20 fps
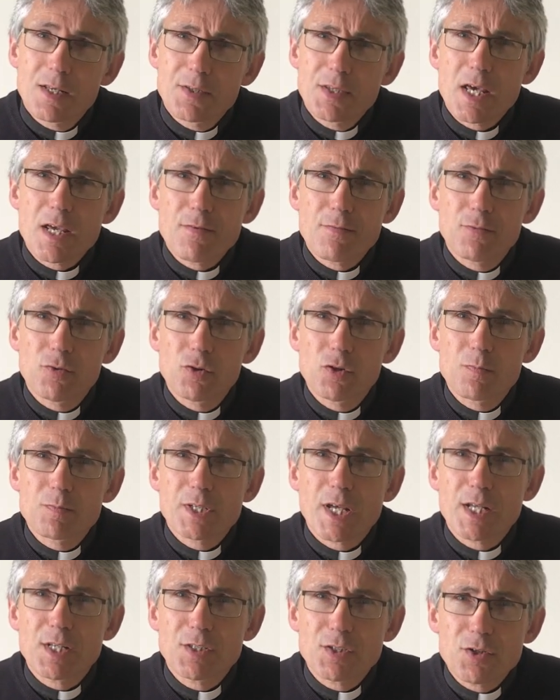they
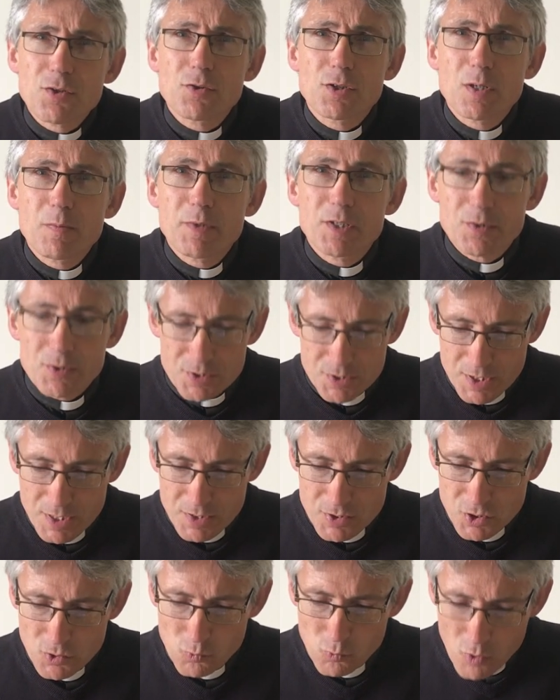formed a new
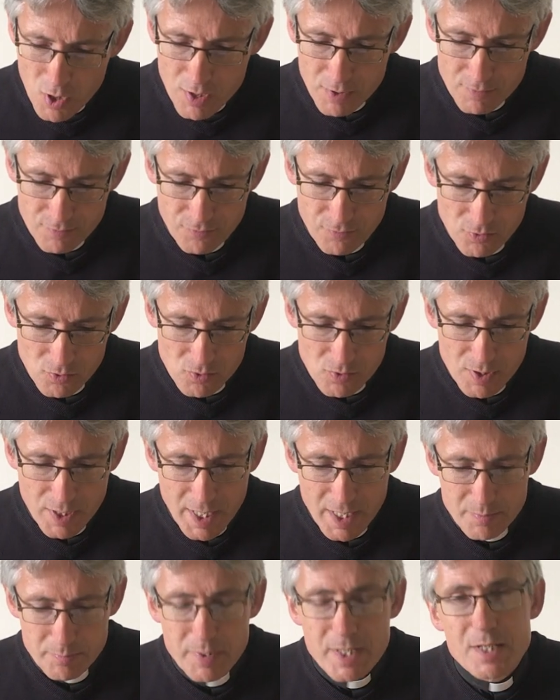community to work for
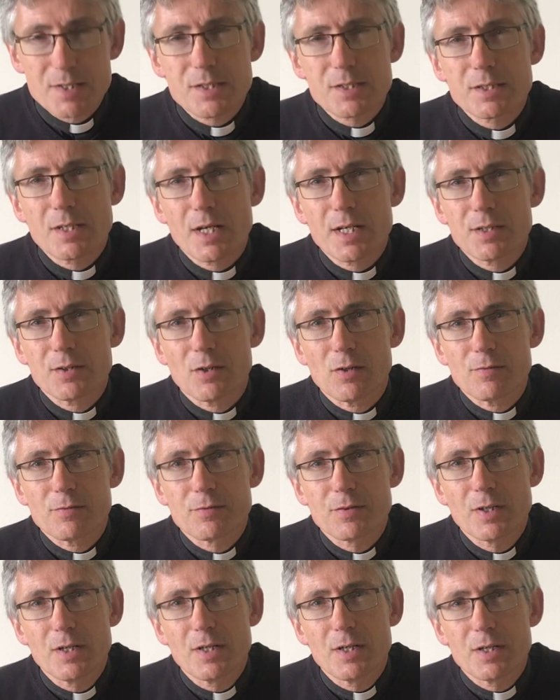and be a sign
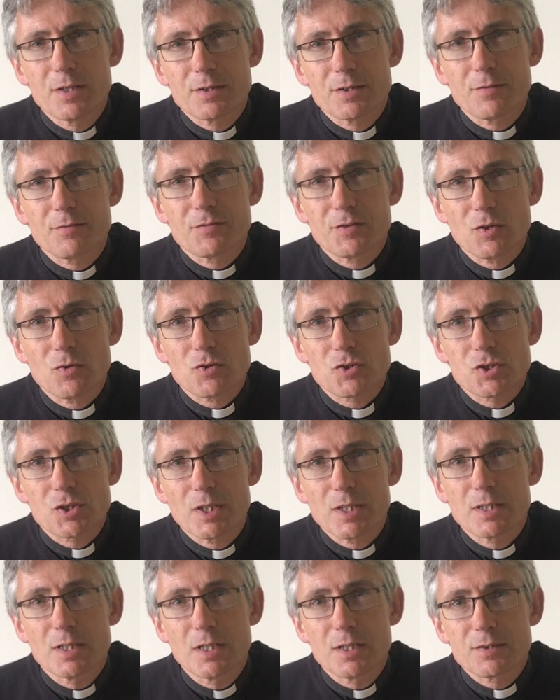of the
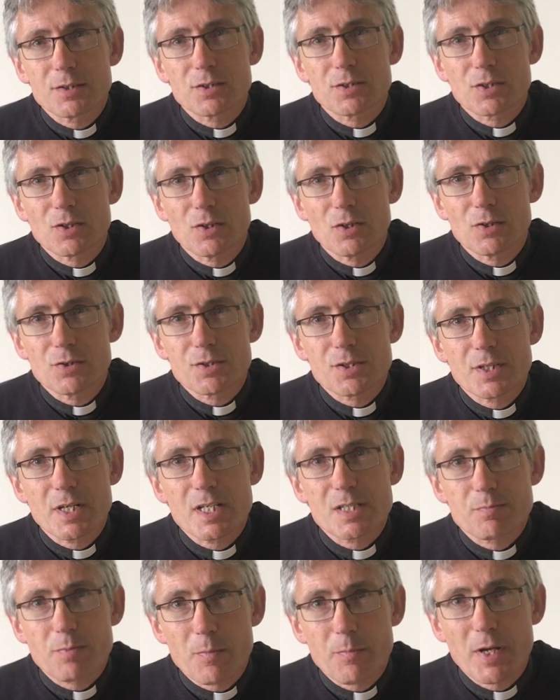future that God
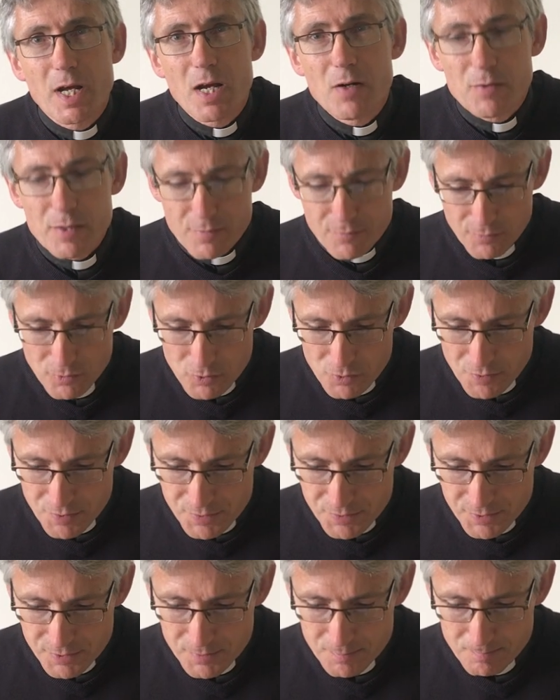is preparing for
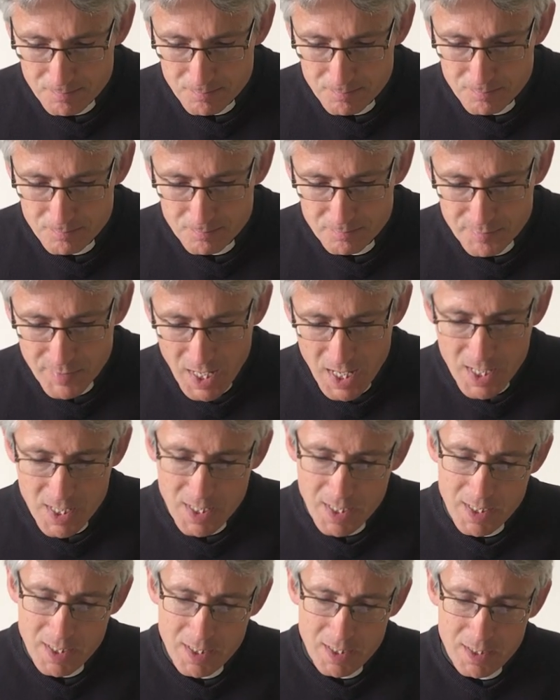us.
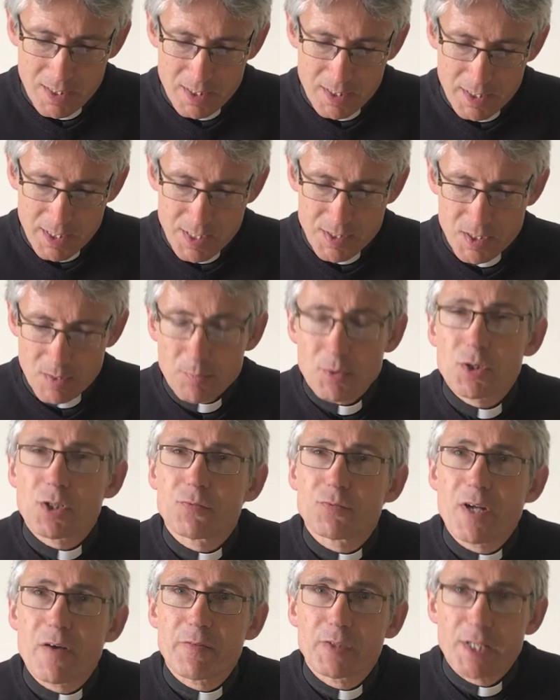In the book
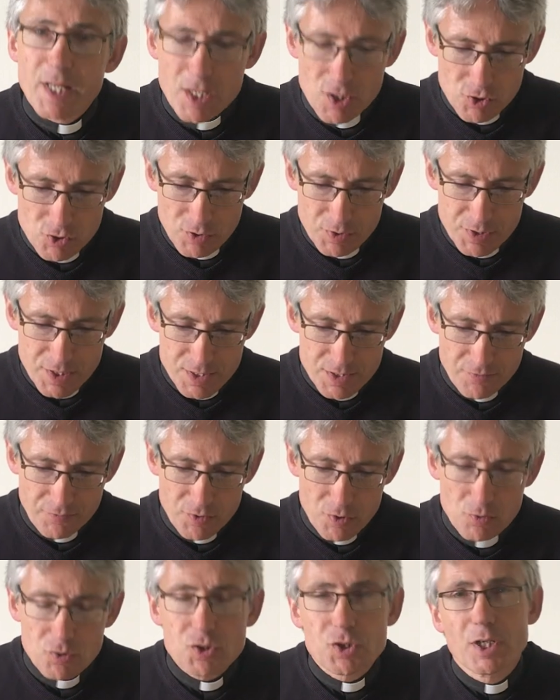of Revelation, this
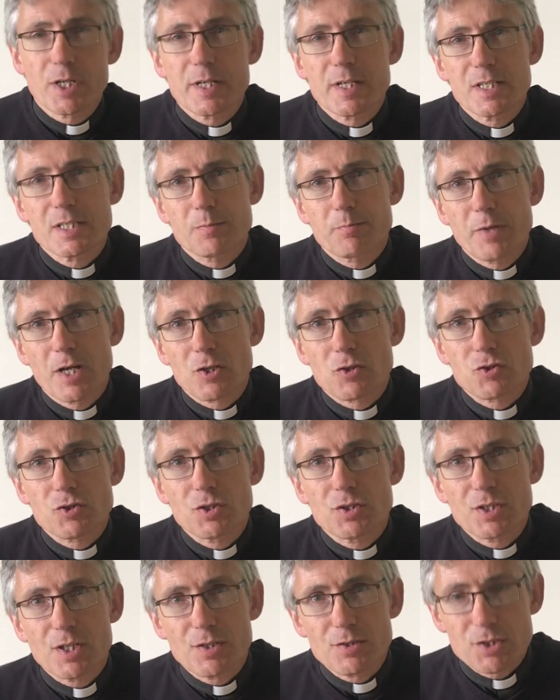future is
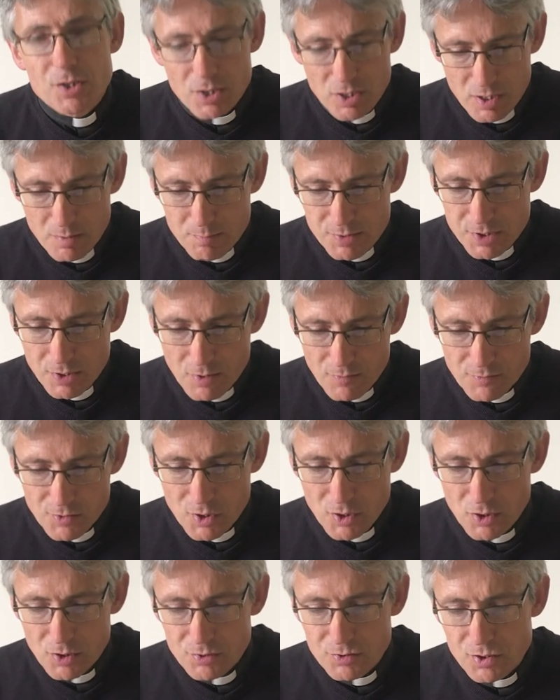pictured in terms of
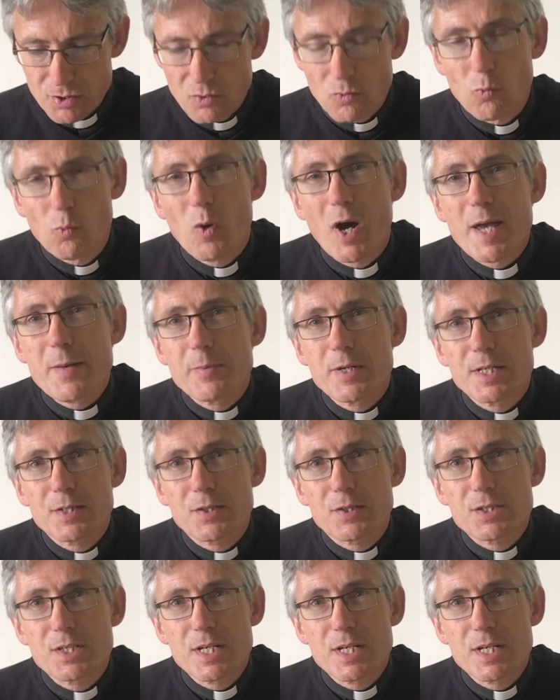God wiping the